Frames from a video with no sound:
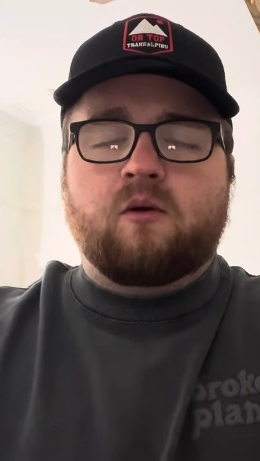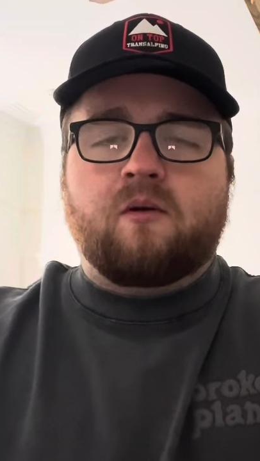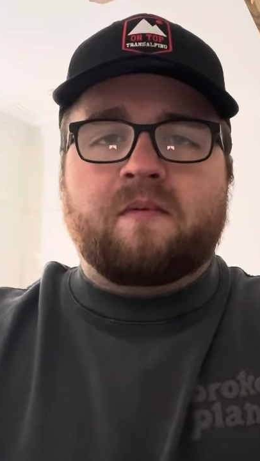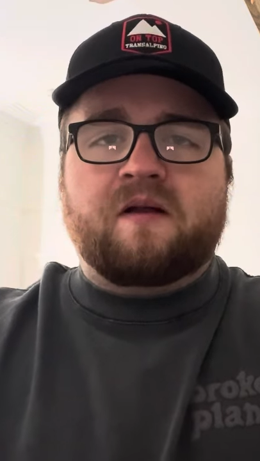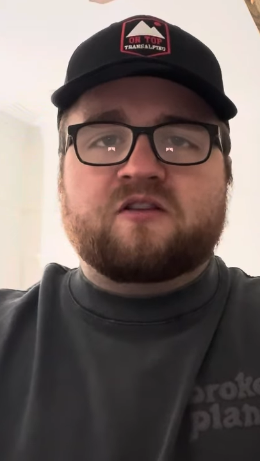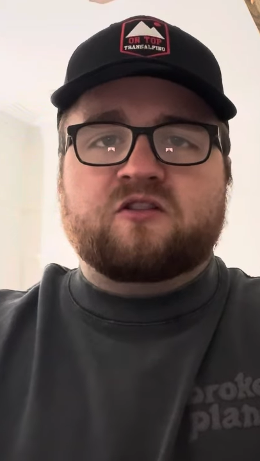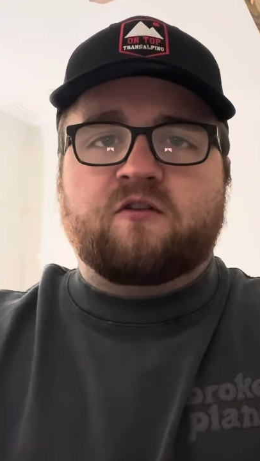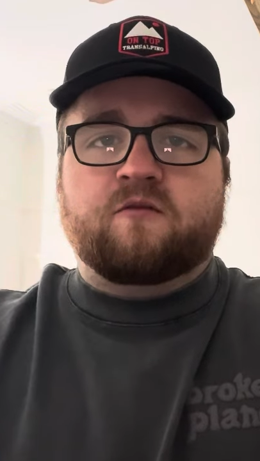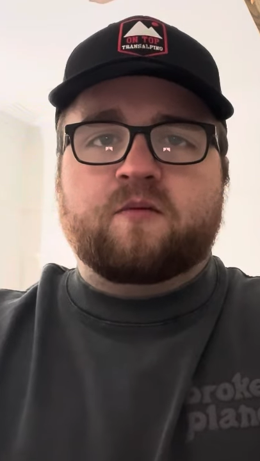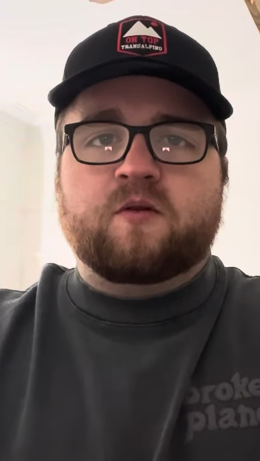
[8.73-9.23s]
uh, I'm
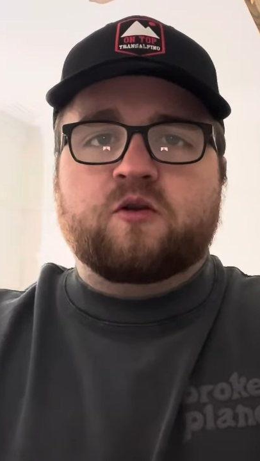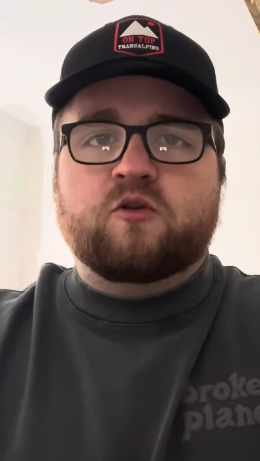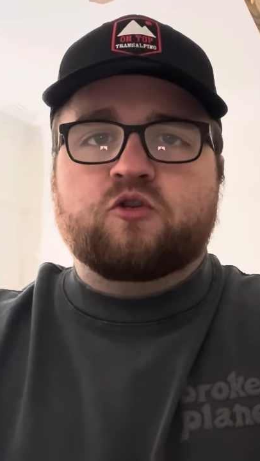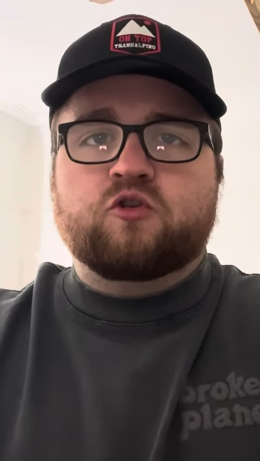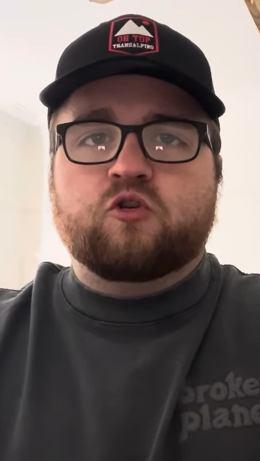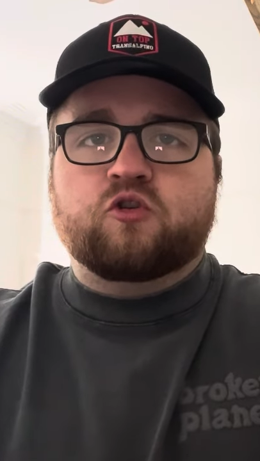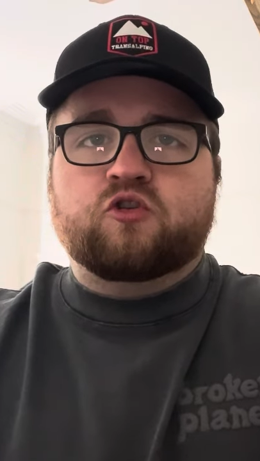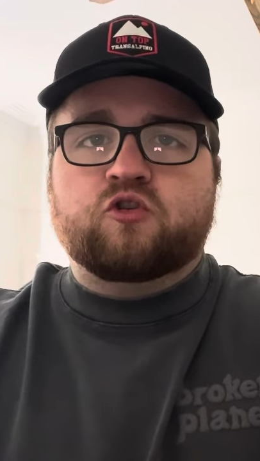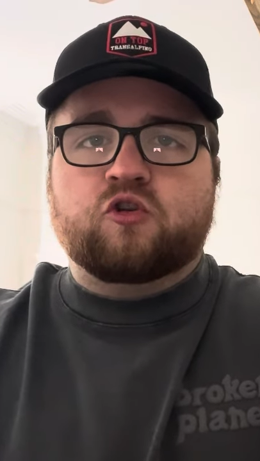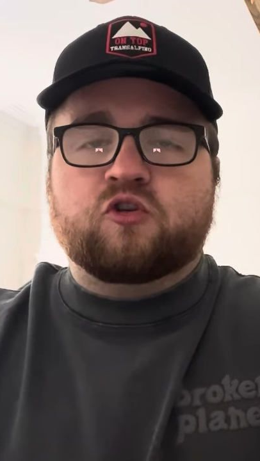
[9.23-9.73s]
Matt Blues,
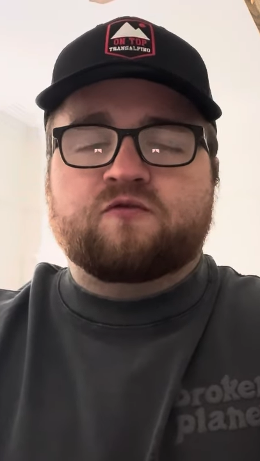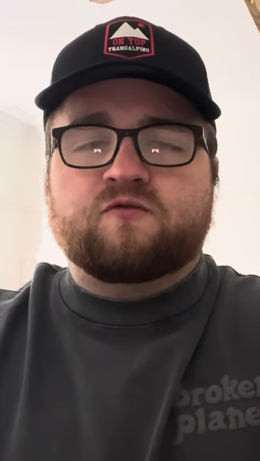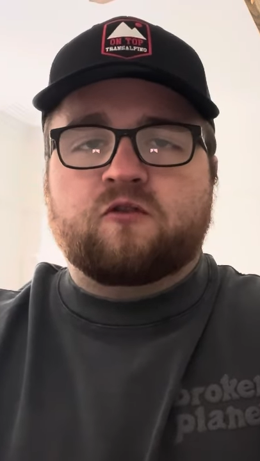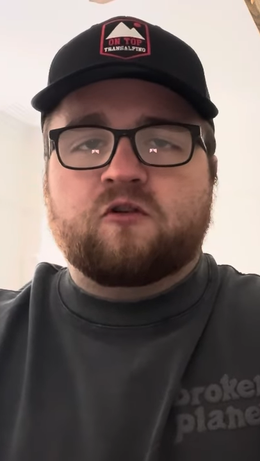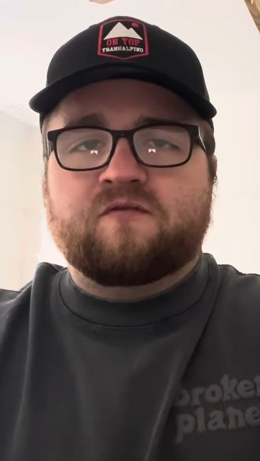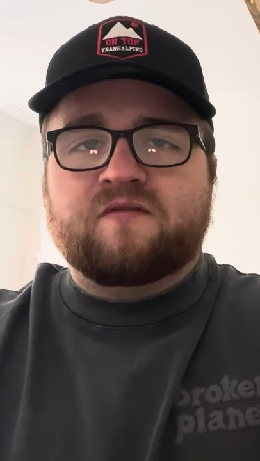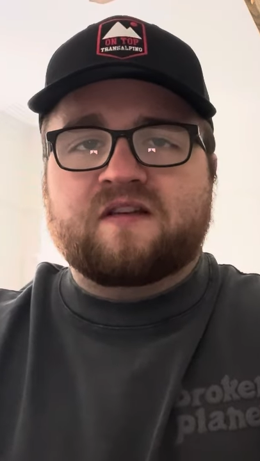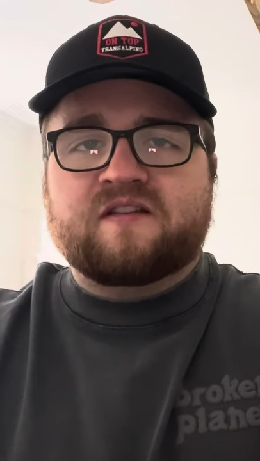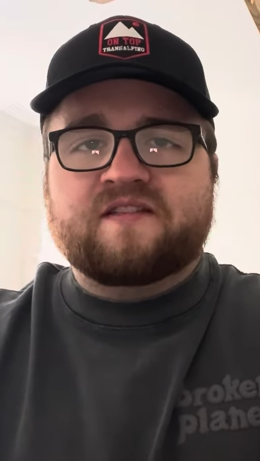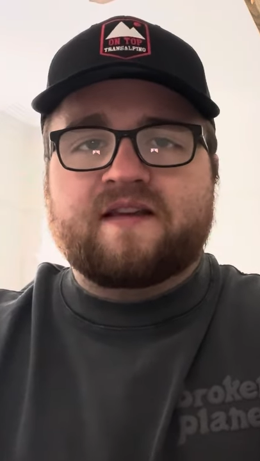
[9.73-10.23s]
your source for
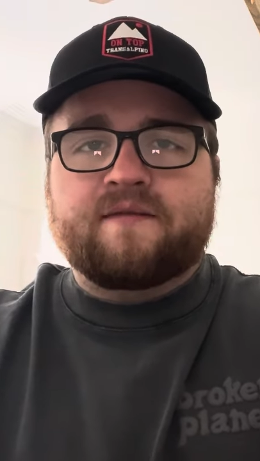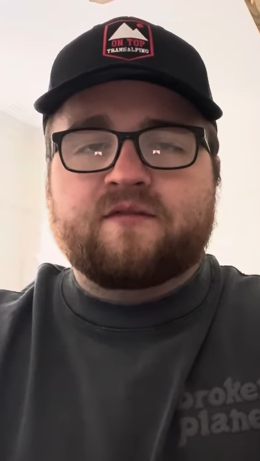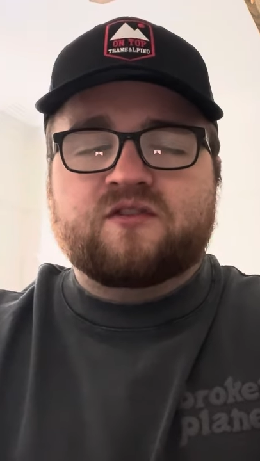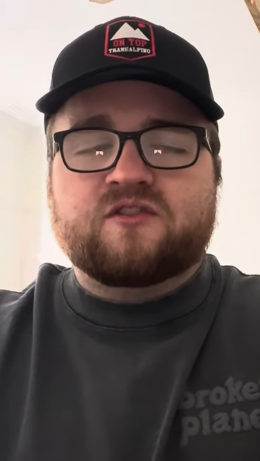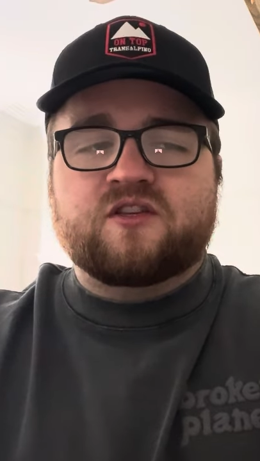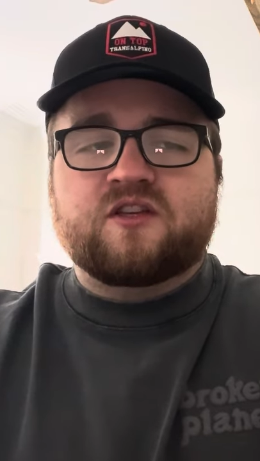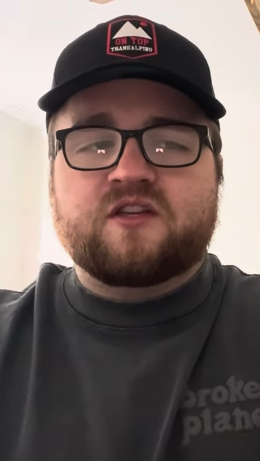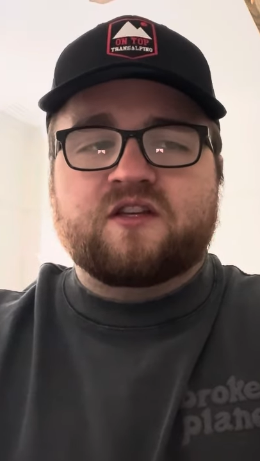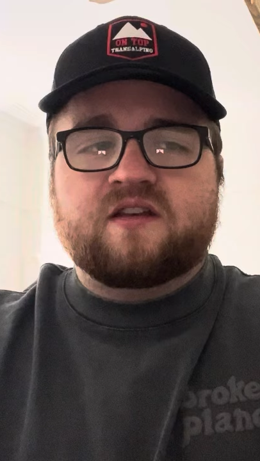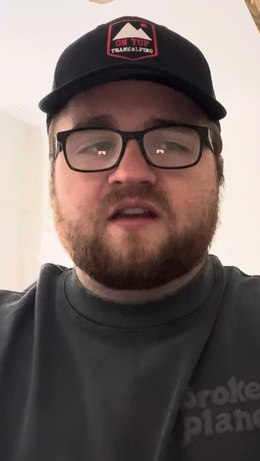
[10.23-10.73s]
all things
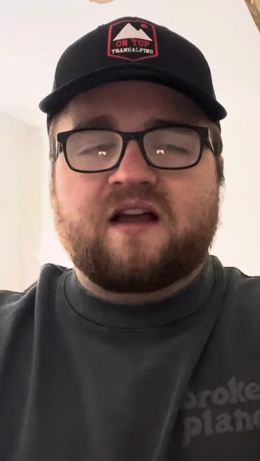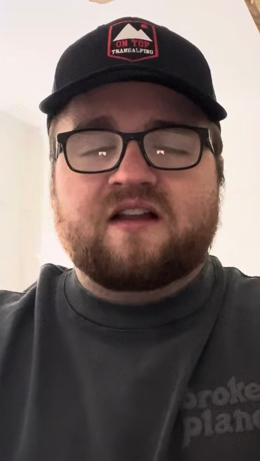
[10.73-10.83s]
Everton.